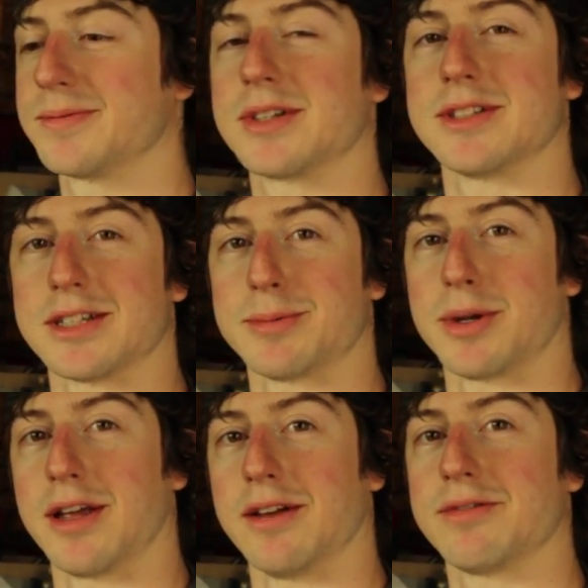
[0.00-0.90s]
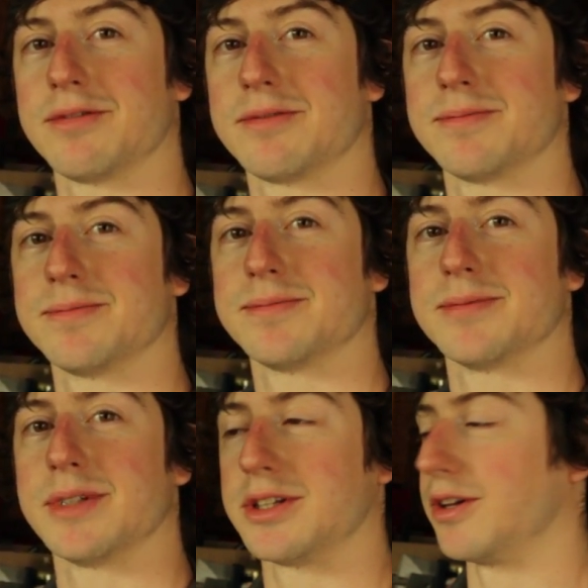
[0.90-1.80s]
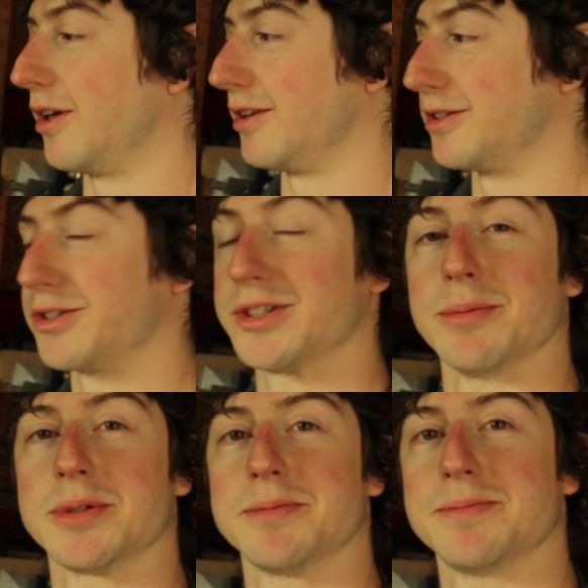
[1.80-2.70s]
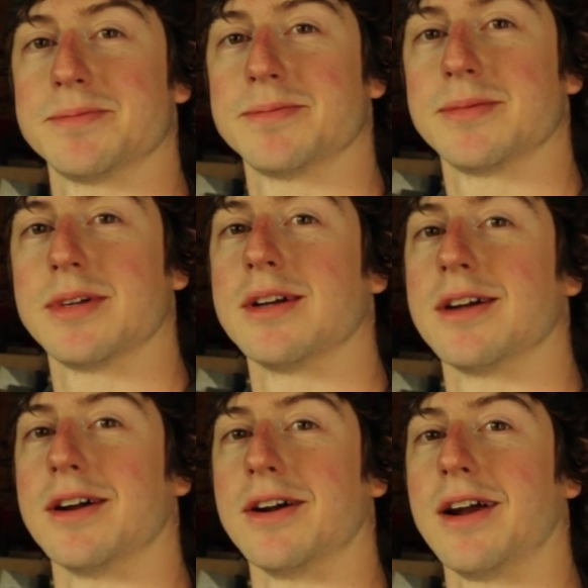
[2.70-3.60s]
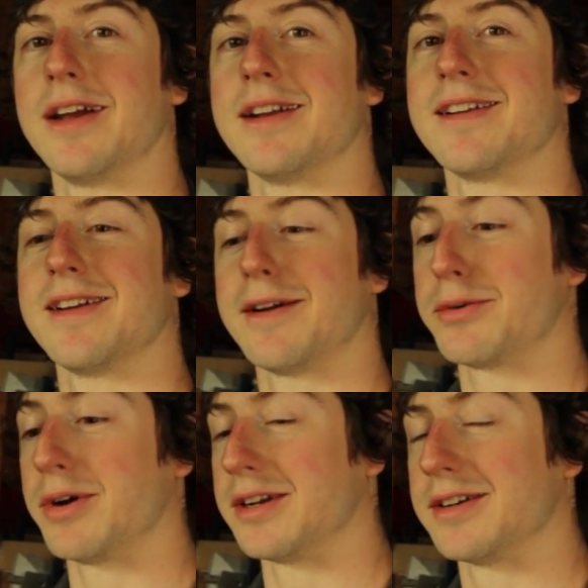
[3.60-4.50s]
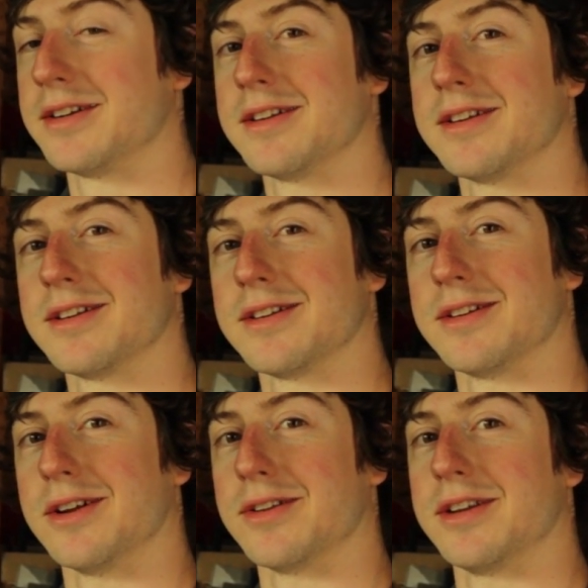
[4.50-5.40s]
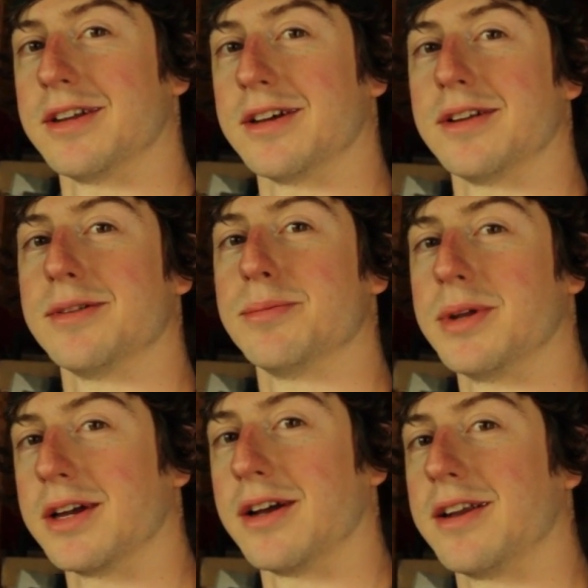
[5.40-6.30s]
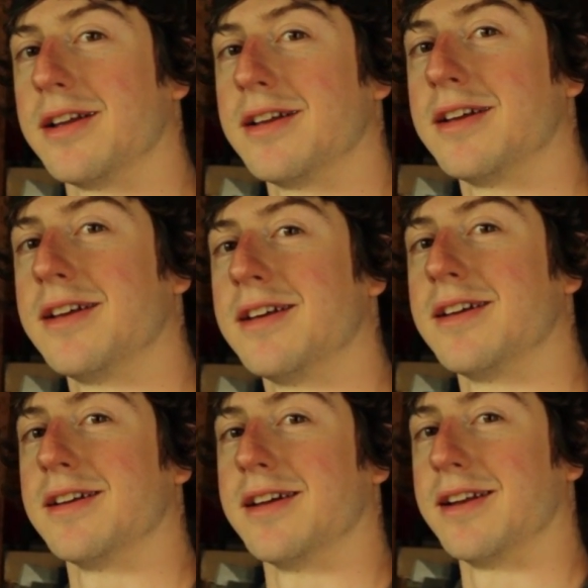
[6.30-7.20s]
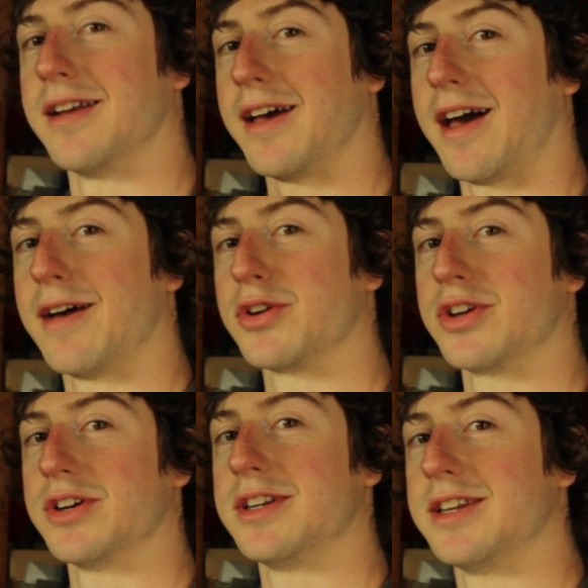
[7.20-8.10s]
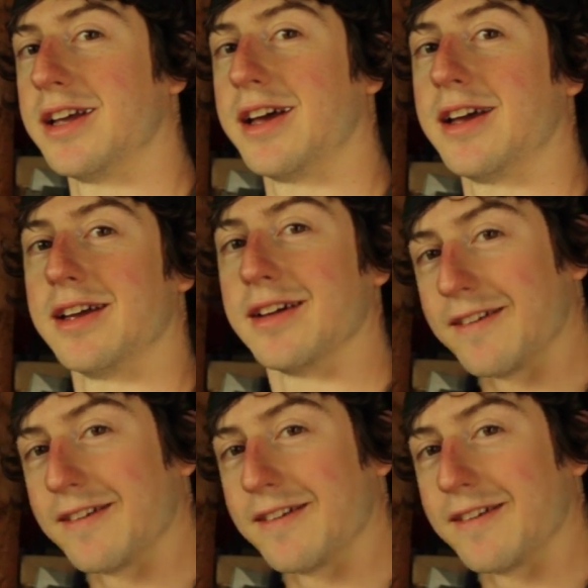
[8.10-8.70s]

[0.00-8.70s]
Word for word: because that's my life until all these are shipped. All right, everyone, you know the deal. Be good and have a good day.